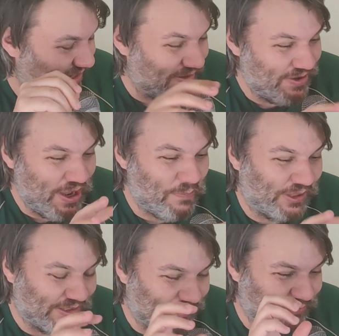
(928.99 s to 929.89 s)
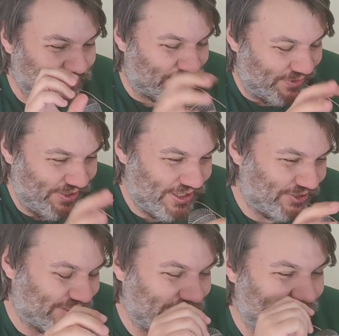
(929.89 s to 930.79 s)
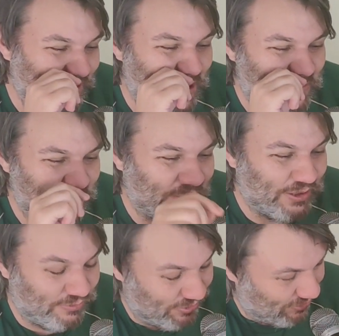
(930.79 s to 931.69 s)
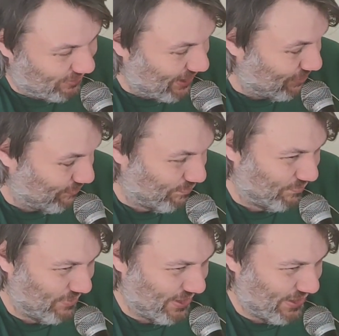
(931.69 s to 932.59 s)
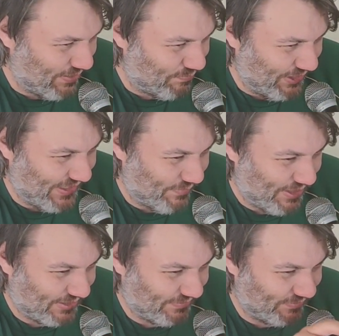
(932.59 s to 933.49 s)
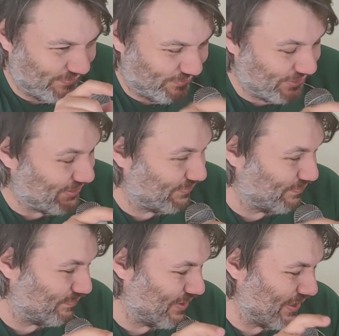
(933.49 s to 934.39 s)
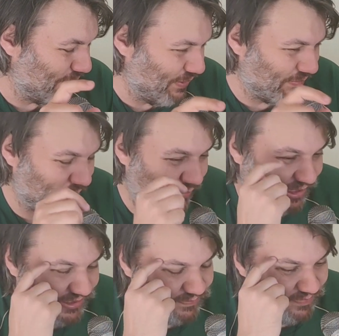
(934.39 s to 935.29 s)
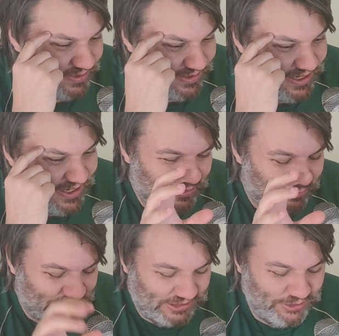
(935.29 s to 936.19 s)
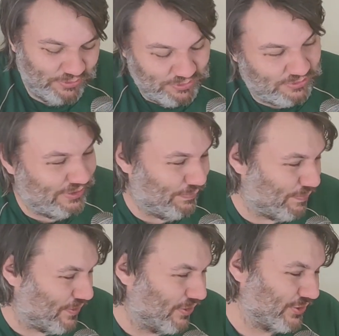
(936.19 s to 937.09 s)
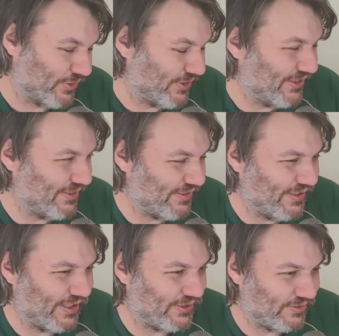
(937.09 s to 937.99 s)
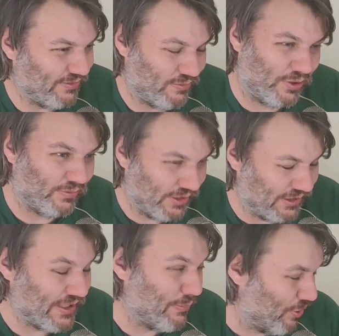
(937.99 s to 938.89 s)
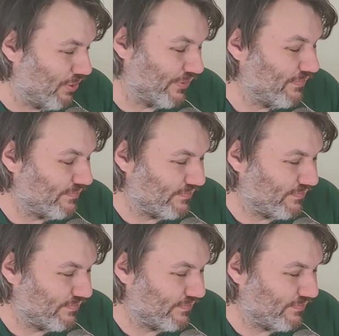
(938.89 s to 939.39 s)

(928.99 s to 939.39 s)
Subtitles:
But there was a very interesting thing when that Mini came out, the first of the BMW Minis. Mm-hmm. There were essentially three proposals that, well, at the time Rover,